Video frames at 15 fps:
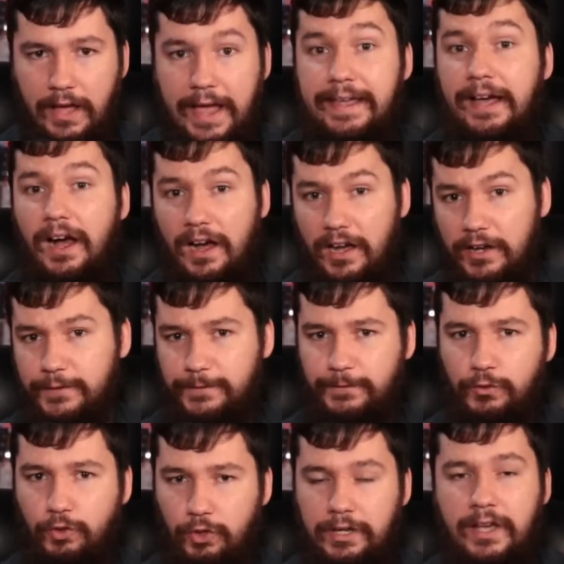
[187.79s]
A hard
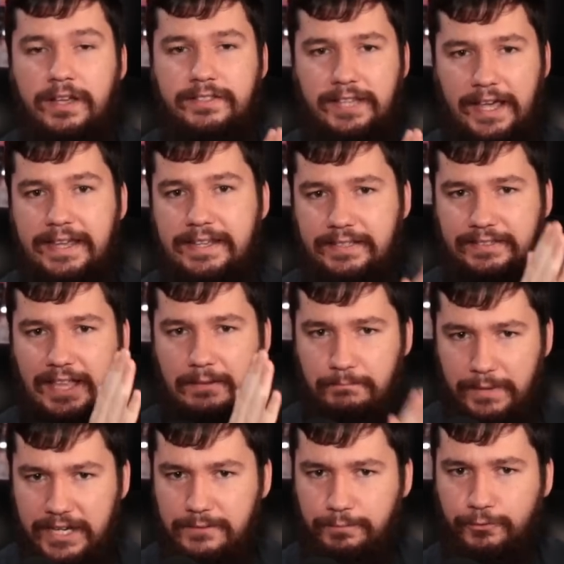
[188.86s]
fork takes that
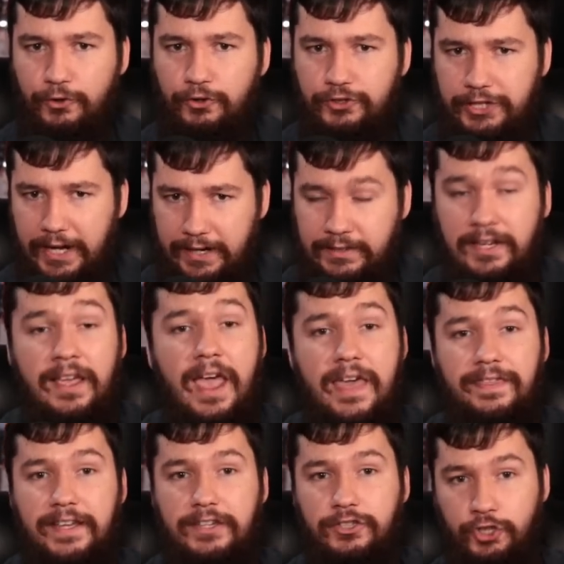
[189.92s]
main project
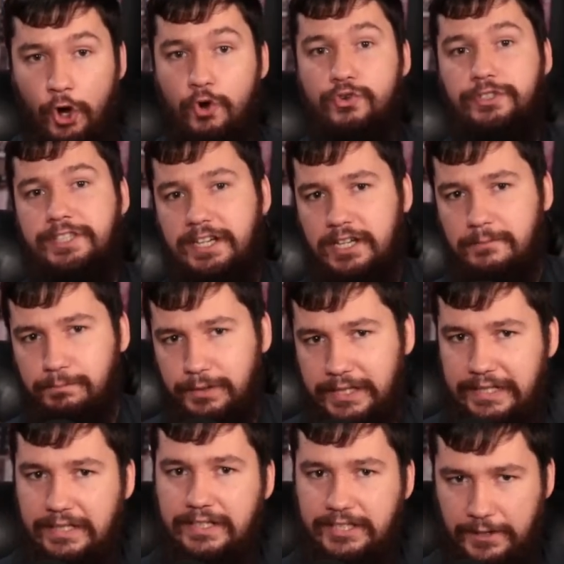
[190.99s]
and then goes in a
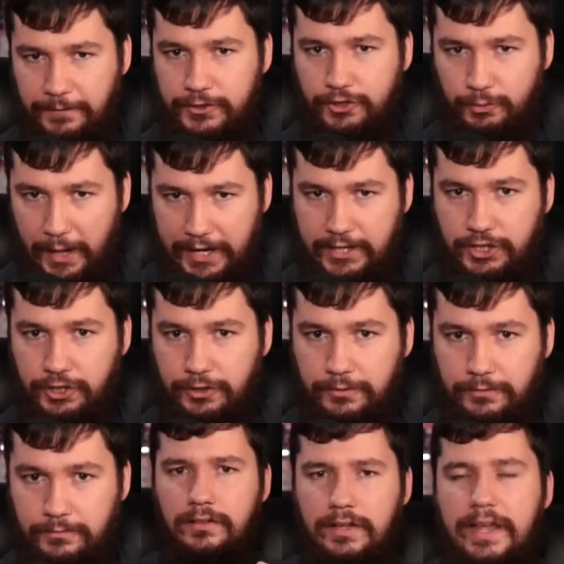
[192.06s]
completely different
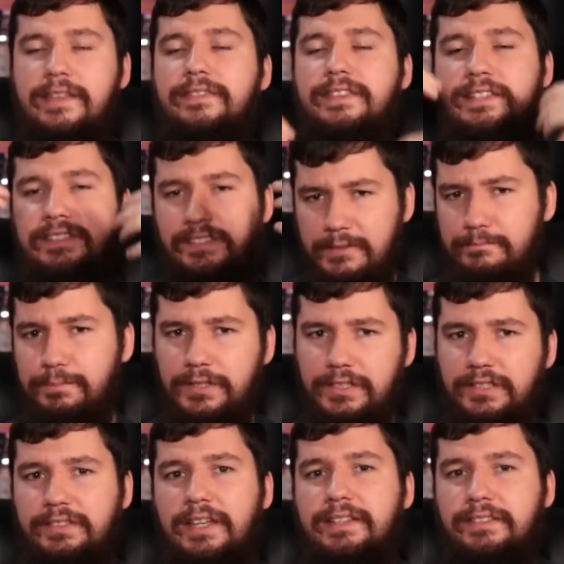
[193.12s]
direction. In the
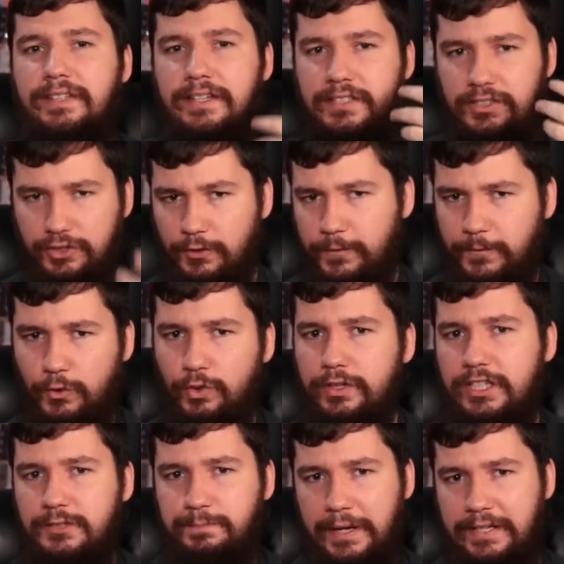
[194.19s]
simplest sense, a soft fork
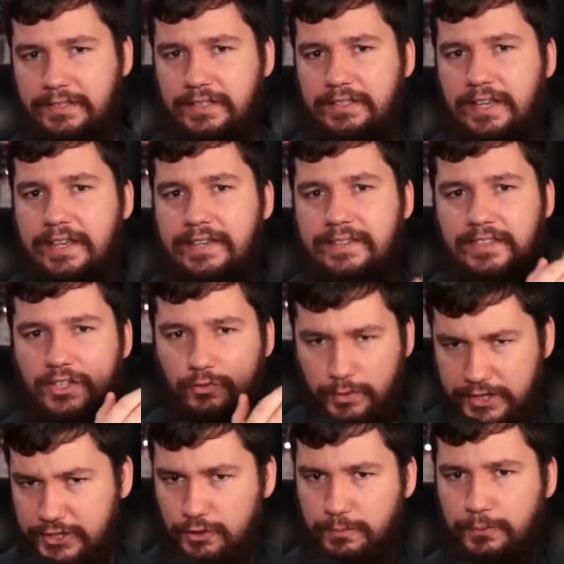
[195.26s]
is basically taking the
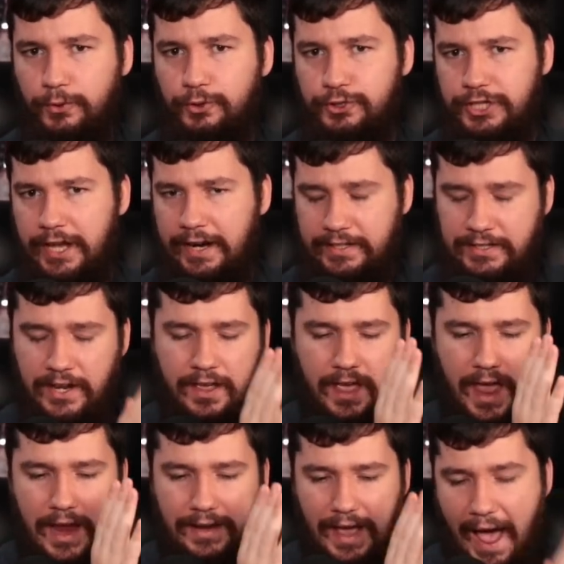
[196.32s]
original project
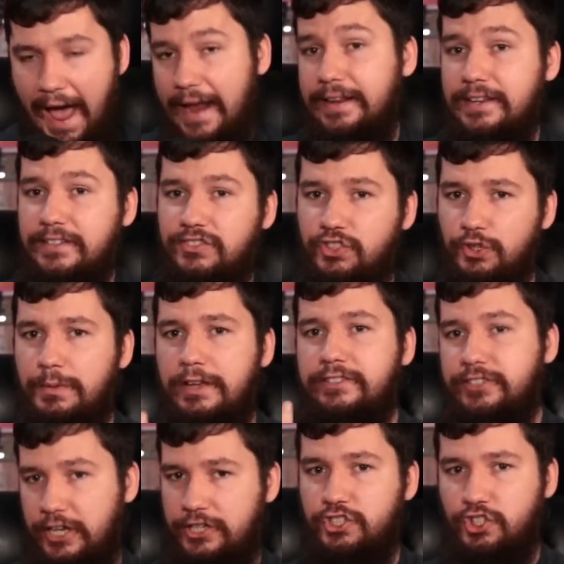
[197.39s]
and adding some
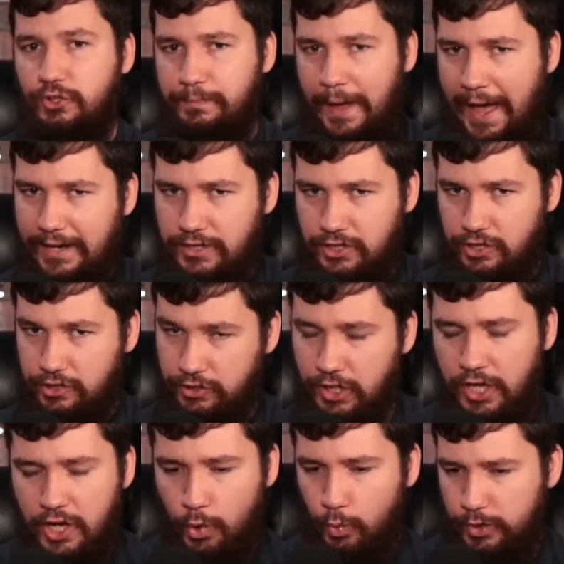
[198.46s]
additional patches,
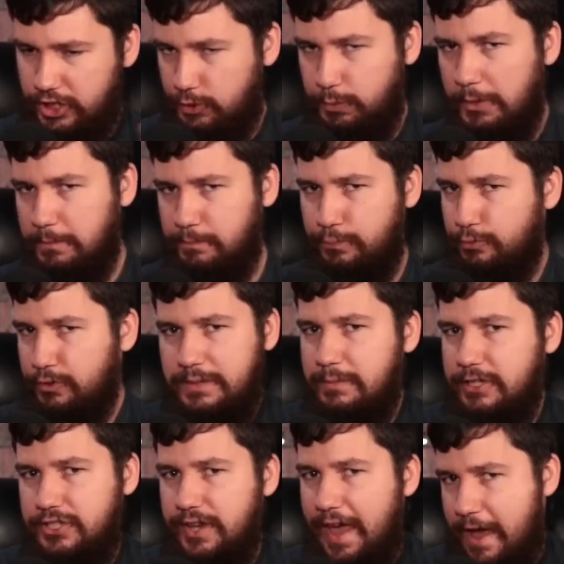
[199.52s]
which is what pretty
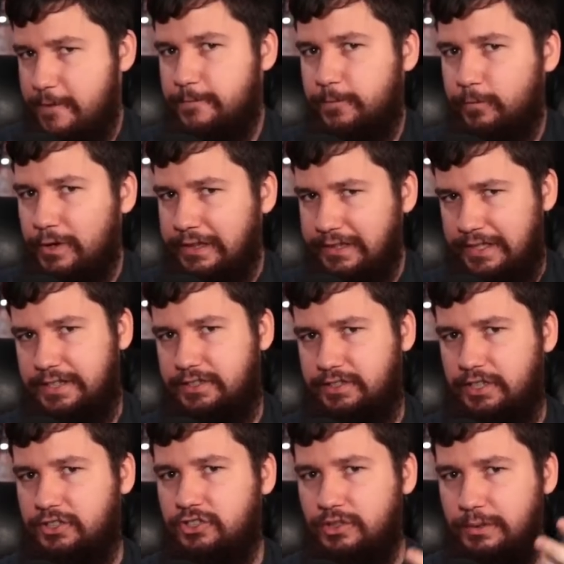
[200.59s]
much every Linux
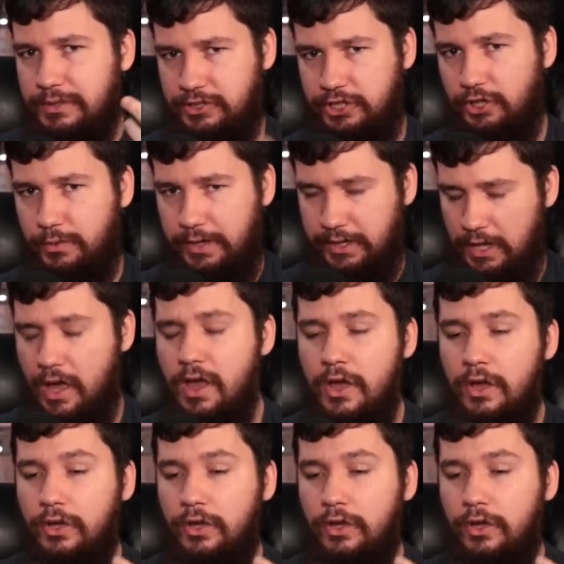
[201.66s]
distro is doing.